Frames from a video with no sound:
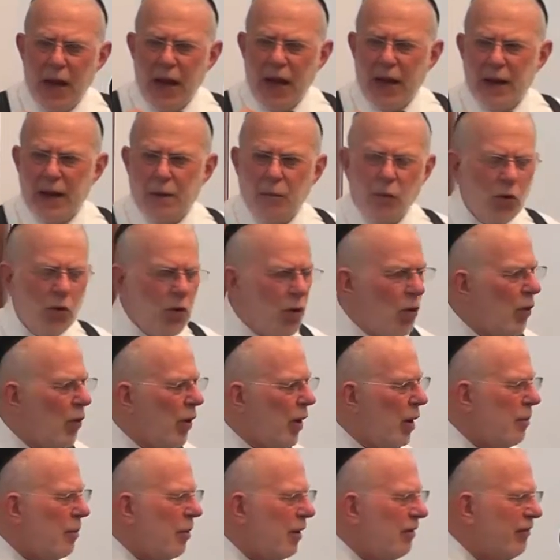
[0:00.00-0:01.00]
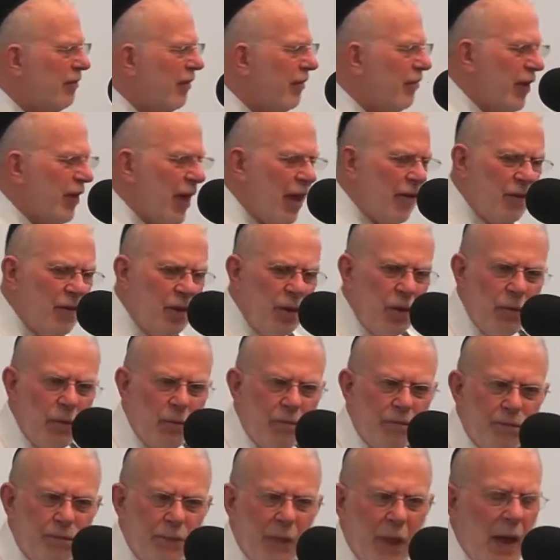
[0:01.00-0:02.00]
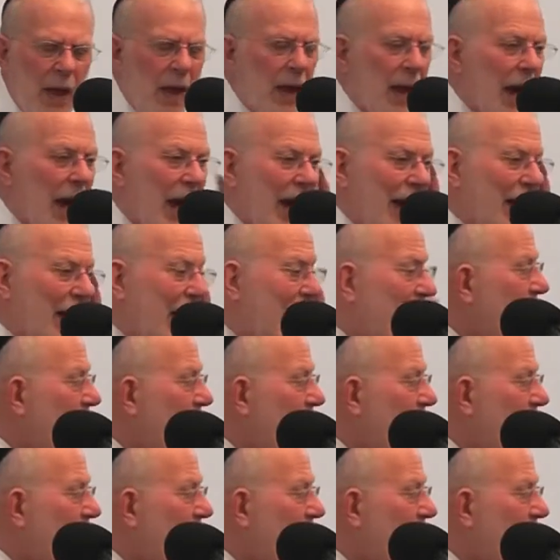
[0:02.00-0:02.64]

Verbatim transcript: and I'm growing up at Fifth Avenue, and I